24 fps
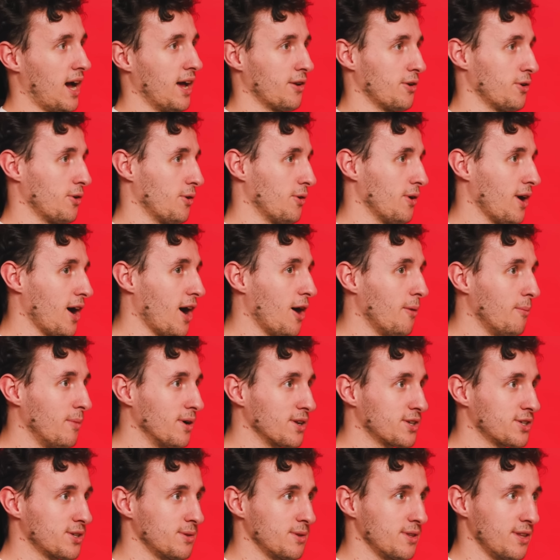I don't know how
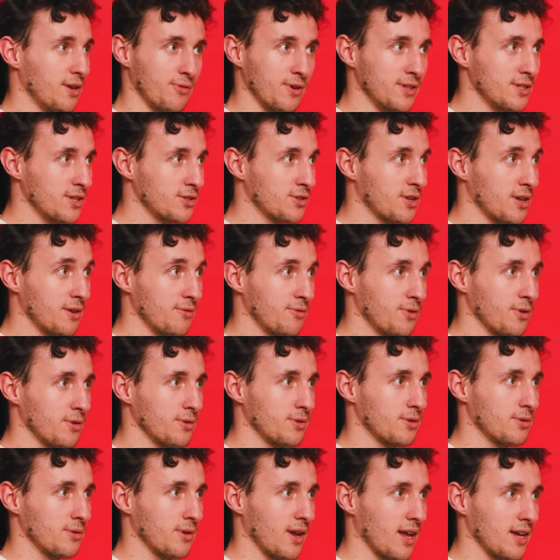much different it's going to feel
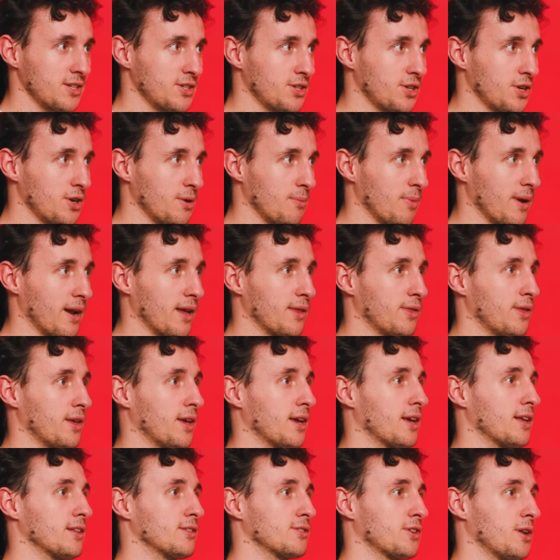to last year, but I
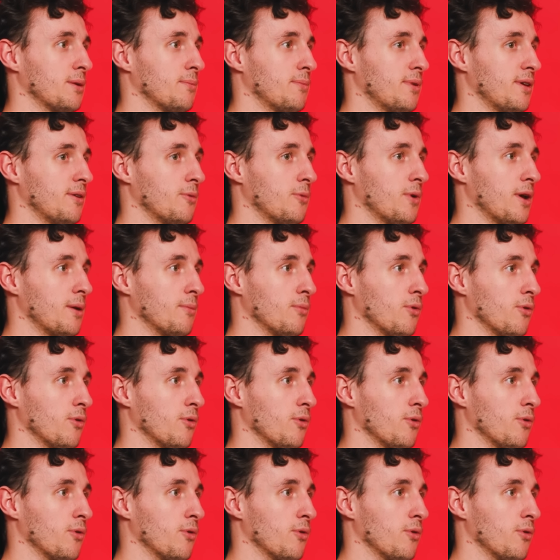think it's going to be way